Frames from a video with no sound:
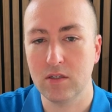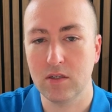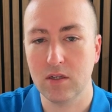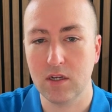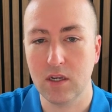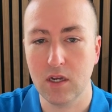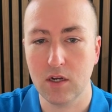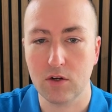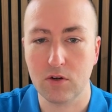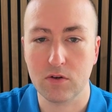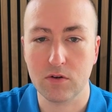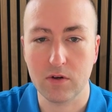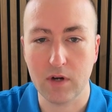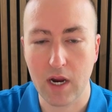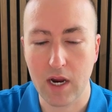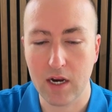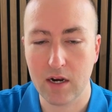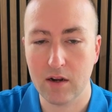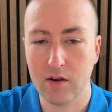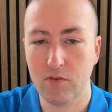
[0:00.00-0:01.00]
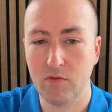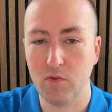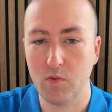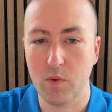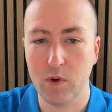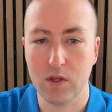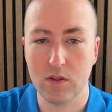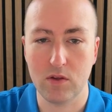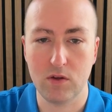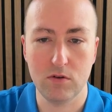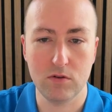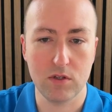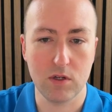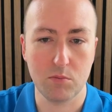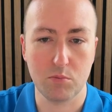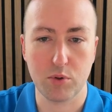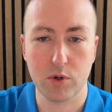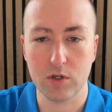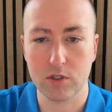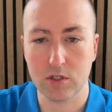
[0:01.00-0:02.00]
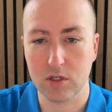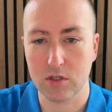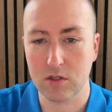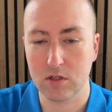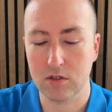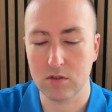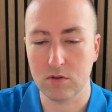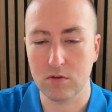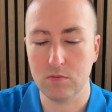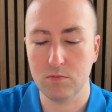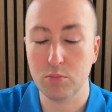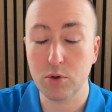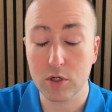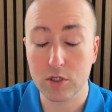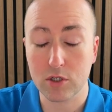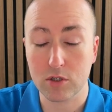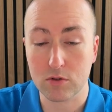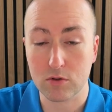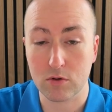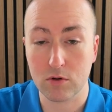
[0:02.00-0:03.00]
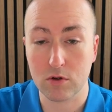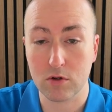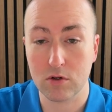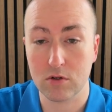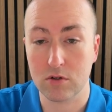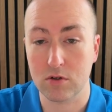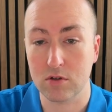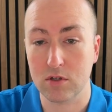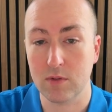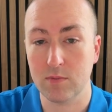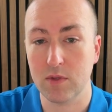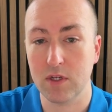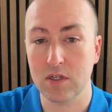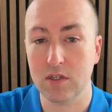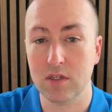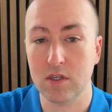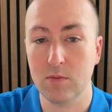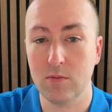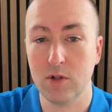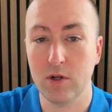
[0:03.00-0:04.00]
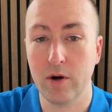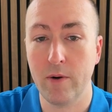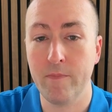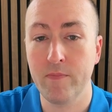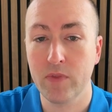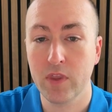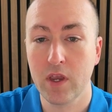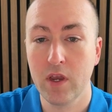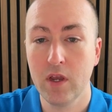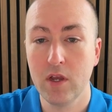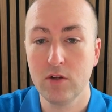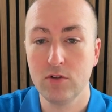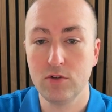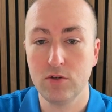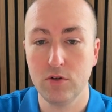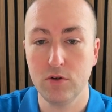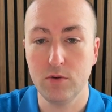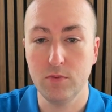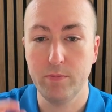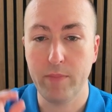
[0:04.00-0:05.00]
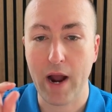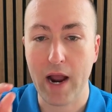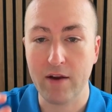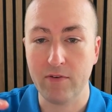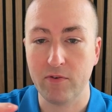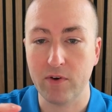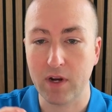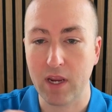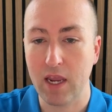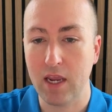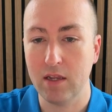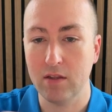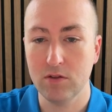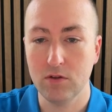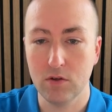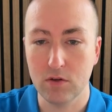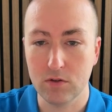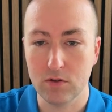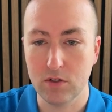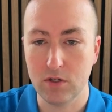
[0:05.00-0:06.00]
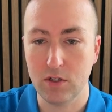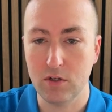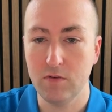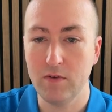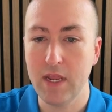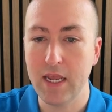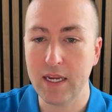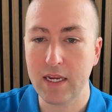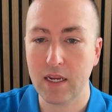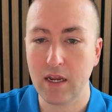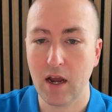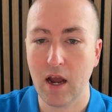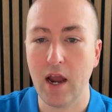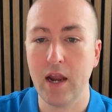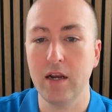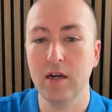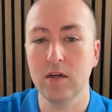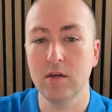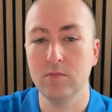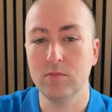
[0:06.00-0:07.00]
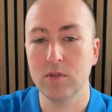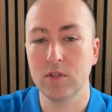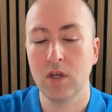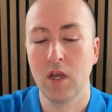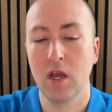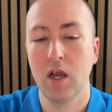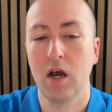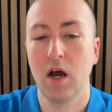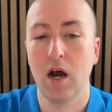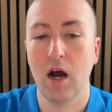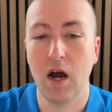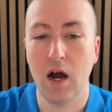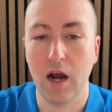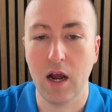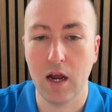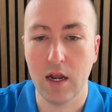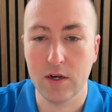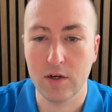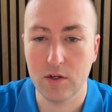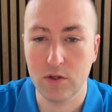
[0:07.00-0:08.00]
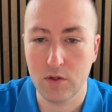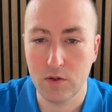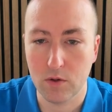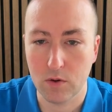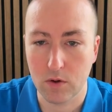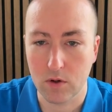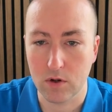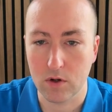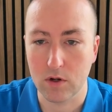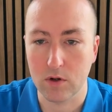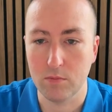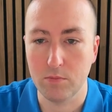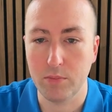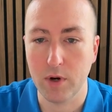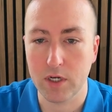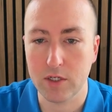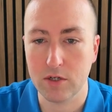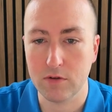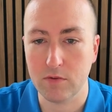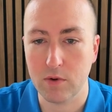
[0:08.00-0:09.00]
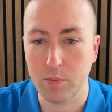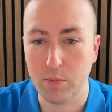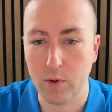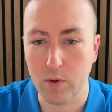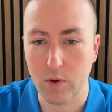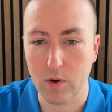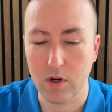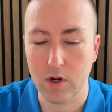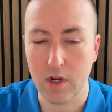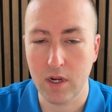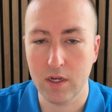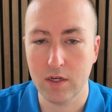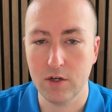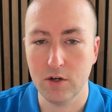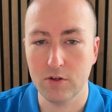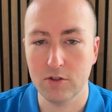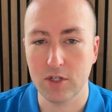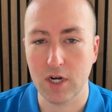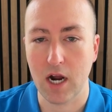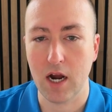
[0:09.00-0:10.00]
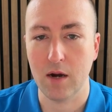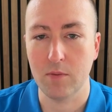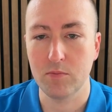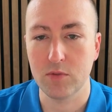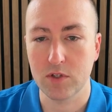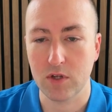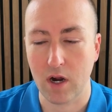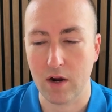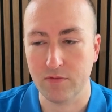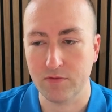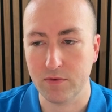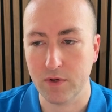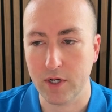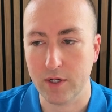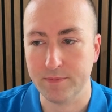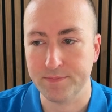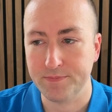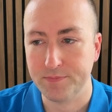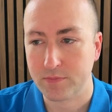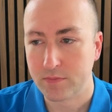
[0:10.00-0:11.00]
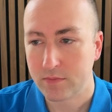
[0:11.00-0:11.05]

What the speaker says: to get creative with using purchase orders or something similar to bifurcate those unique items on your budget report in your job software.